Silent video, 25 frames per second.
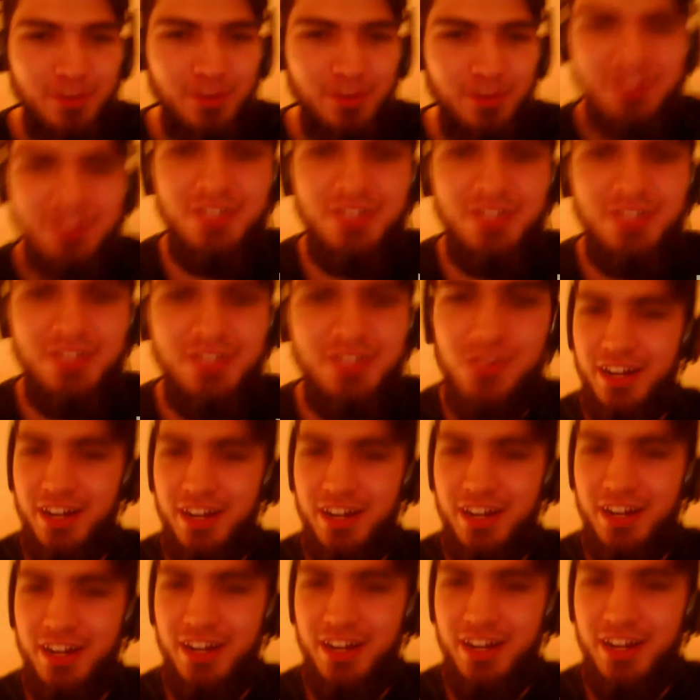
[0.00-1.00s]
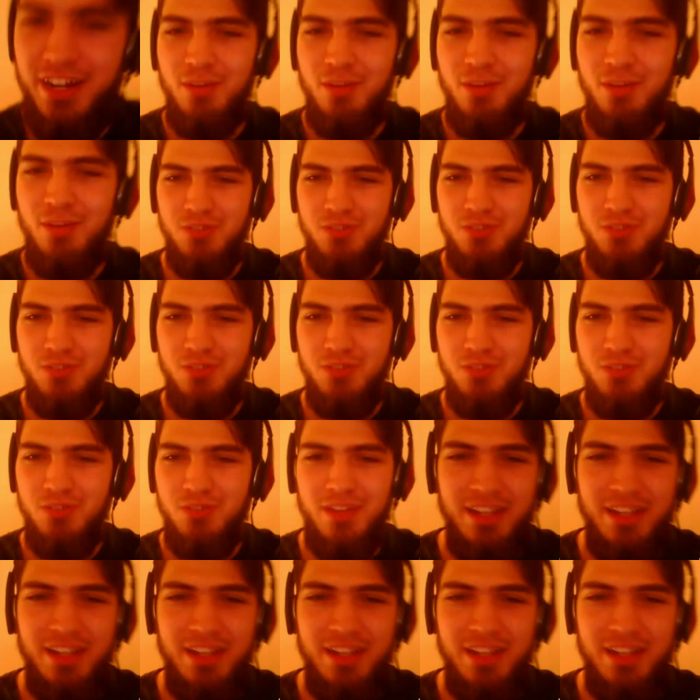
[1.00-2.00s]
still trying to troubleshoot
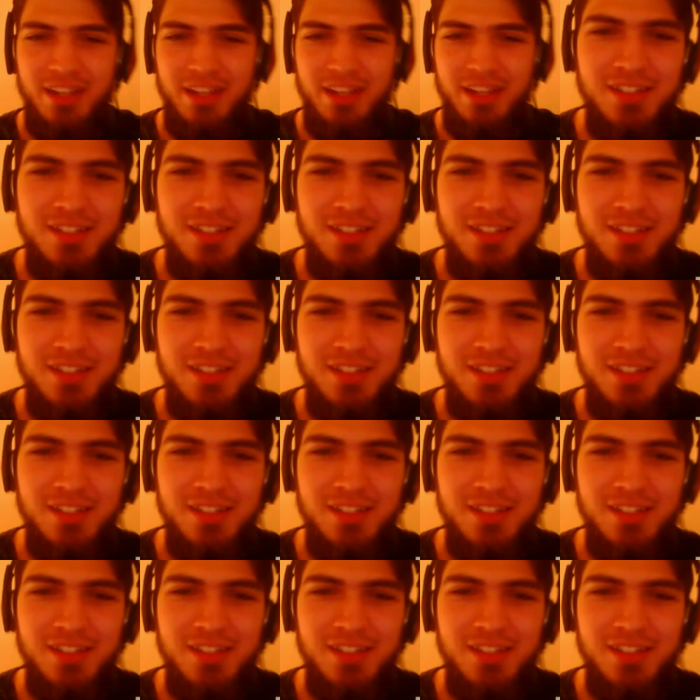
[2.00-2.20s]
things.